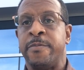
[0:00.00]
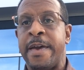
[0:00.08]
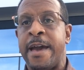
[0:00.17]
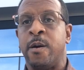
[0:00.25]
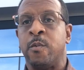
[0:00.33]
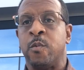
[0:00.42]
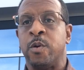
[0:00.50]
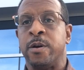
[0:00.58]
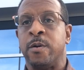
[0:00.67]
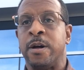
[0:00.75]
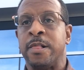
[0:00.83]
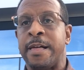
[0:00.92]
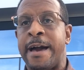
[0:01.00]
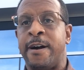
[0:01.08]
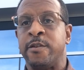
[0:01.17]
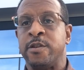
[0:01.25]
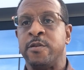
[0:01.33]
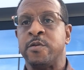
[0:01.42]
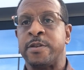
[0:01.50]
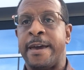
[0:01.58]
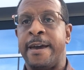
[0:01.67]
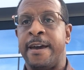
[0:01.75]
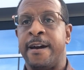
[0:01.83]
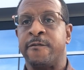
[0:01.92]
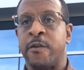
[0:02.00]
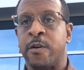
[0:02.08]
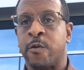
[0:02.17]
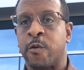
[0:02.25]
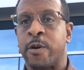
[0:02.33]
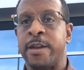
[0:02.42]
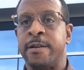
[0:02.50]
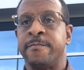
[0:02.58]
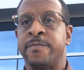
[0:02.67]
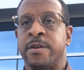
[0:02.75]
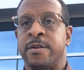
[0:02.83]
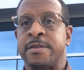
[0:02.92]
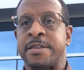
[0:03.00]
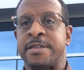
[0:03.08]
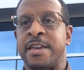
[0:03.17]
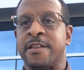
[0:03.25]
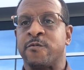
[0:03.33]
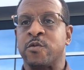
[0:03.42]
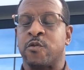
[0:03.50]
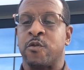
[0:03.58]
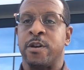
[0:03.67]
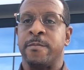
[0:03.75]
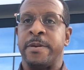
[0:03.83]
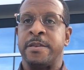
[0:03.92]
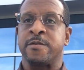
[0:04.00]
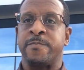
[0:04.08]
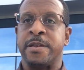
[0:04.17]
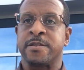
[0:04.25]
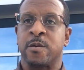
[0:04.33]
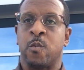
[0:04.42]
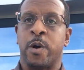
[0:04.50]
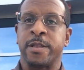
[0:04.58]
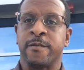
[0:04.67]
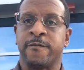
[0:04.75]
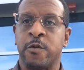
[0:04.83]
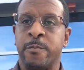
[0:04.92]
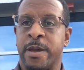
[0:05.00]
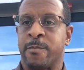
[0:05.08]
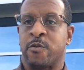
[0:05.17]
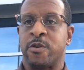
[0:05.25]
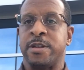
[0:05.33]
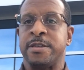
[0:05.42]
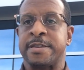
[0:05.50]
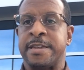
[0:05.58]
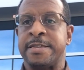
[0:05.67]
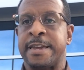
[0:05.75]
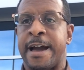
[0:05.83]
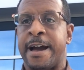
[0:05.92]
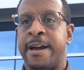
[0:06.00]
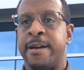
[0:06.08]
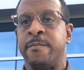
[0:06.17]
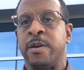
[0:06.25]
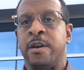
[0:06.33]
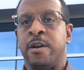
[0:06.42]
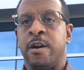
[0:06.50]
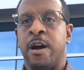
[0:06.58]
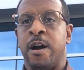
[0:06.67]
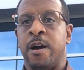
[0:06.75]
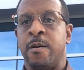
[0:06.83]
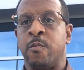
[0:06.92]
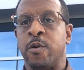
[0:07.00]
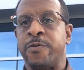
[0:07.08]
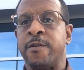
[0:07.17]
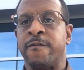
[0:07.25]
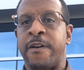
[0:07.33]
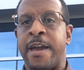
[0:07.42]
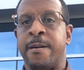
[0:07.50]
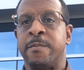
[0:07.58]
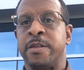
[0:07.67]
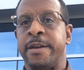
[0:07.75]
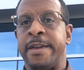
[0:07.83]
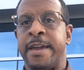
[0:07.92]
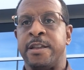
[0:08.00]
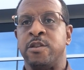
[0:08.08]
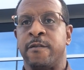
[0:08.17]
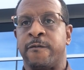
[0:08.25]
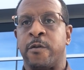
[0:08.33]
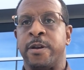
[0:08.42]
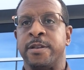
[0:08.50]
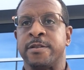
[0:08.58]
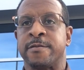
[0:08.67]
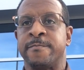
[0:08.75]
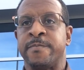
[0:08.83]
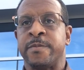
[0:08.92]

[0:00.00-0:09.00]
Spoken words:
that will allow you to have a great, successful trip and spend some wonderful memories and time with your family and your friends.